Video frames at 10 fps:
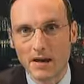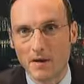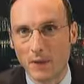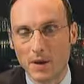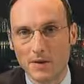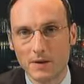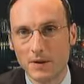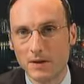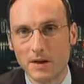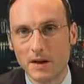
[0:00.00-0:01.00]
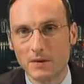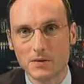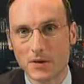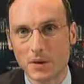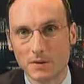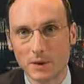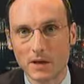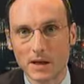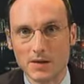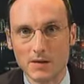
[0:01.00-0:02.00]
And one thing we are very concerned about
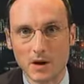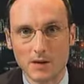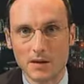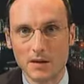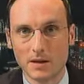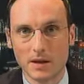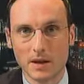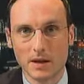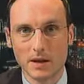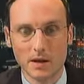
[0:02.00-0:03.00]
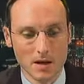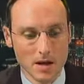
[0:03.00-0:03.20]
is now the uh,